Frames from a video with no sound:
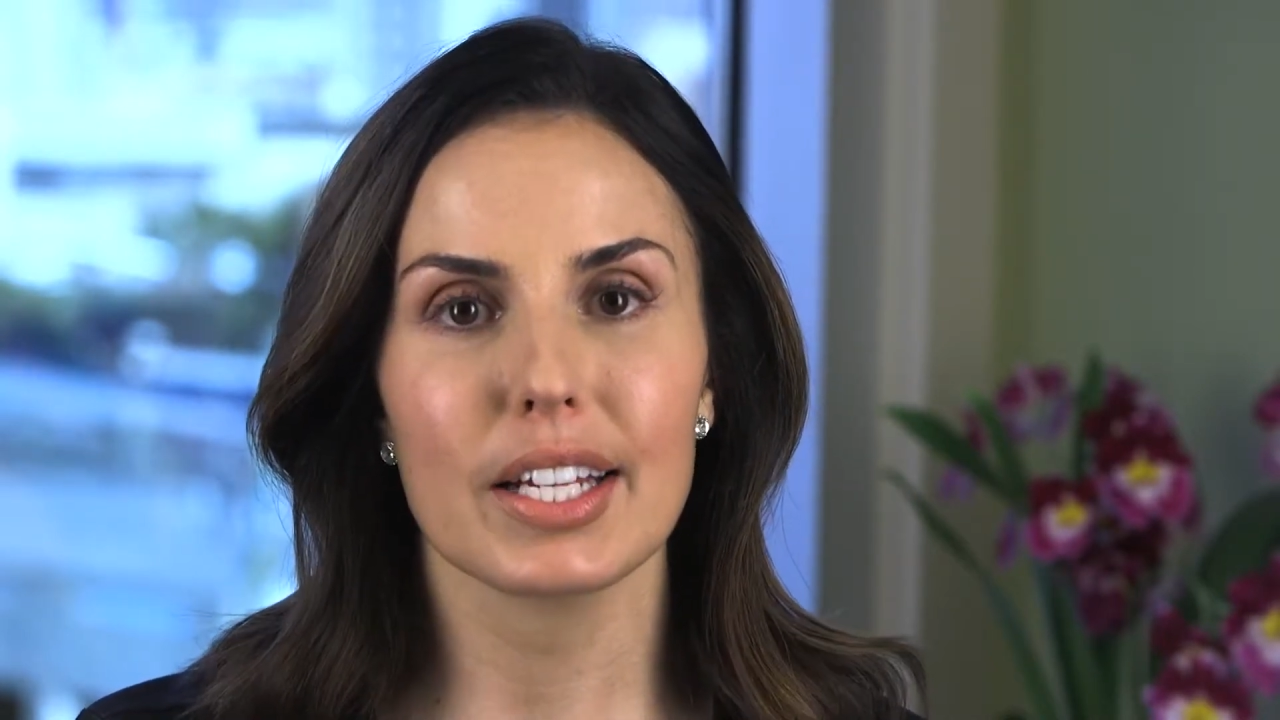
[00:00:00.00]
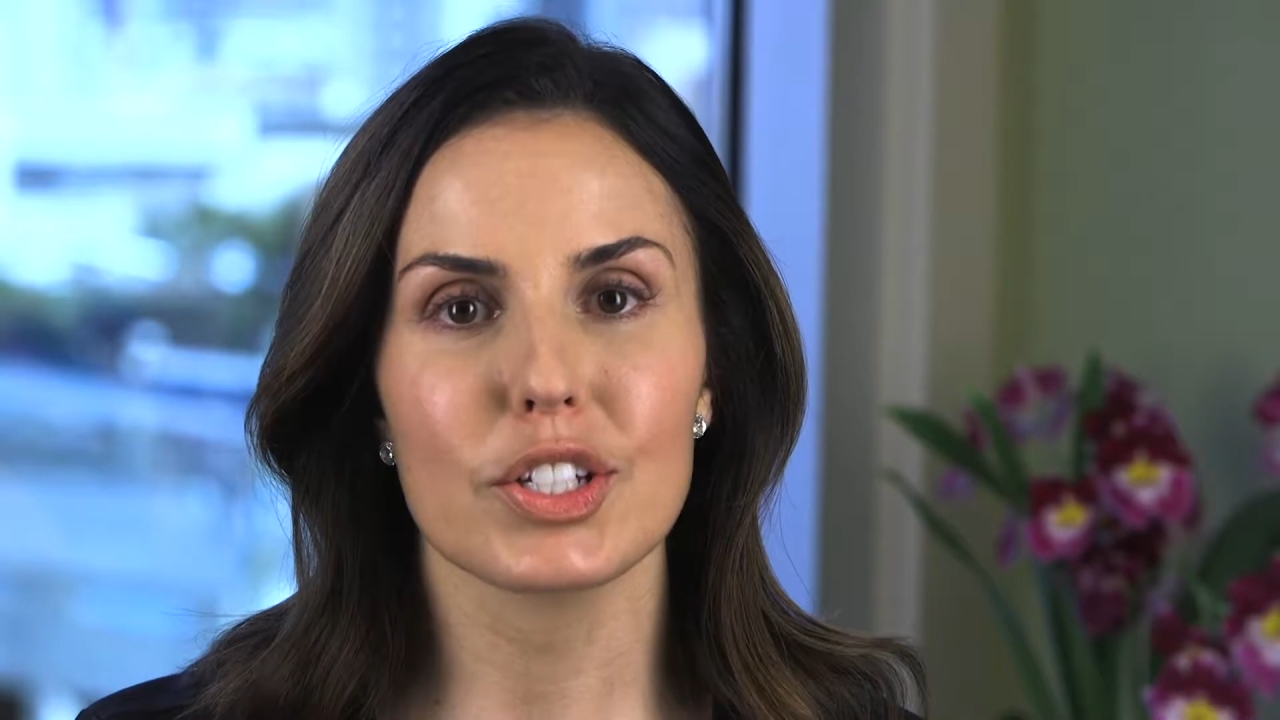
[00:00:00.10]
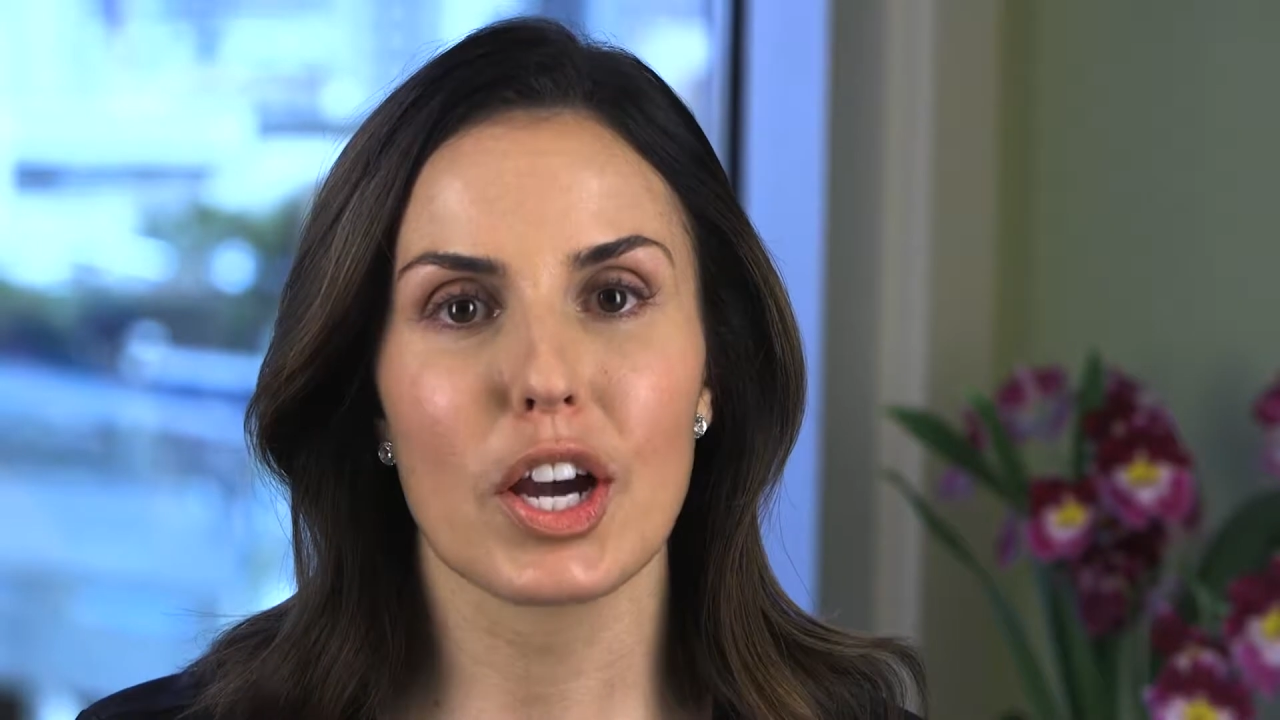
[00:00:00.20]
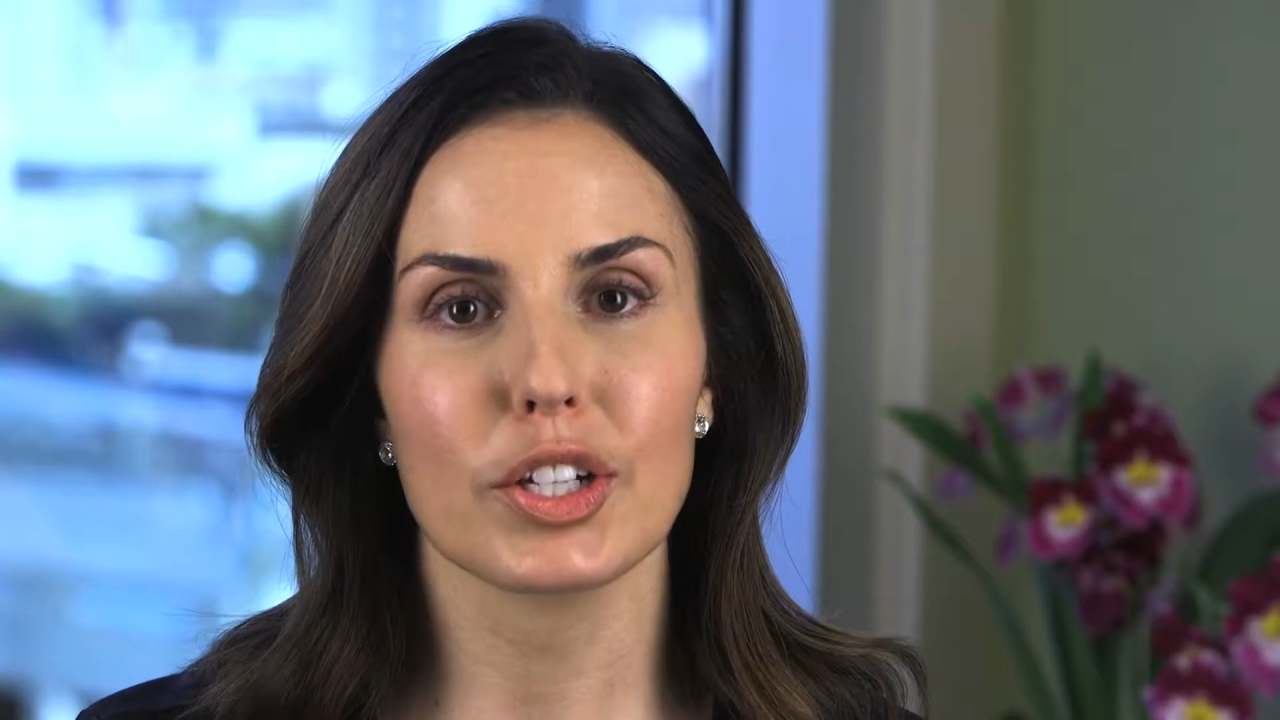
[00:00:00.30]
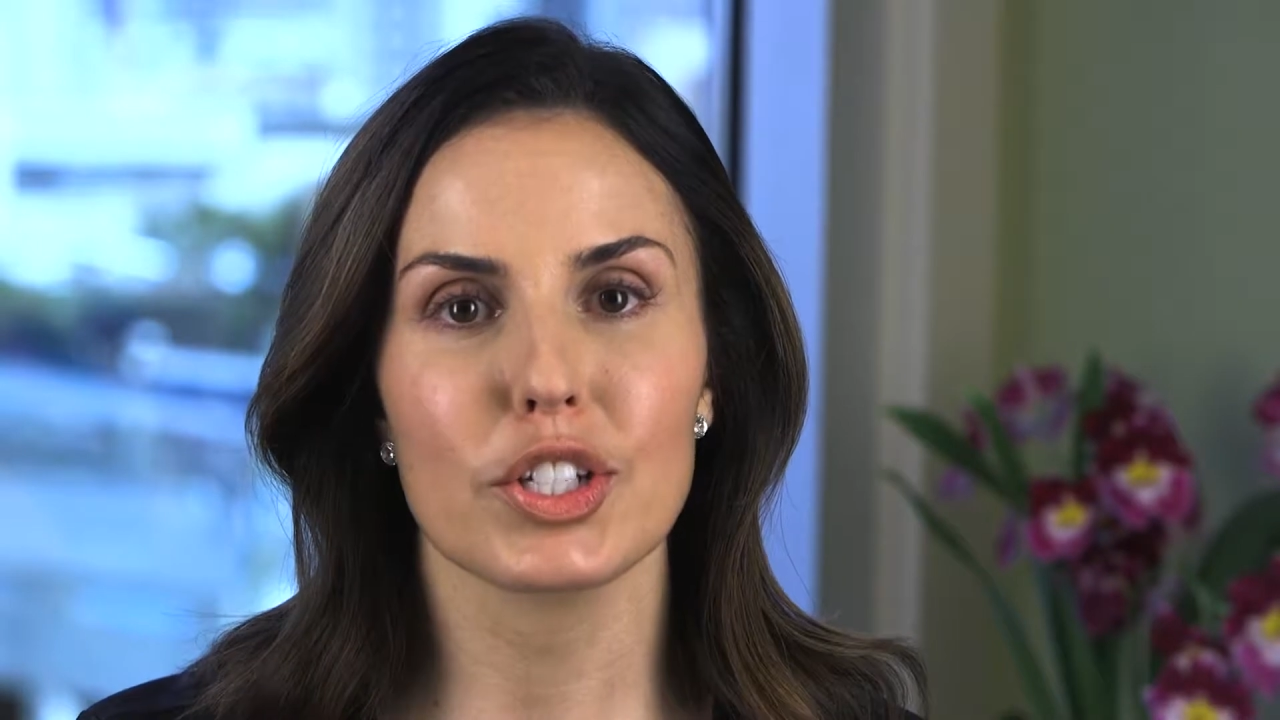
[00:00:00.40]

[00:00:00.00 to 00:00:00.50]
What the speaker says: to talk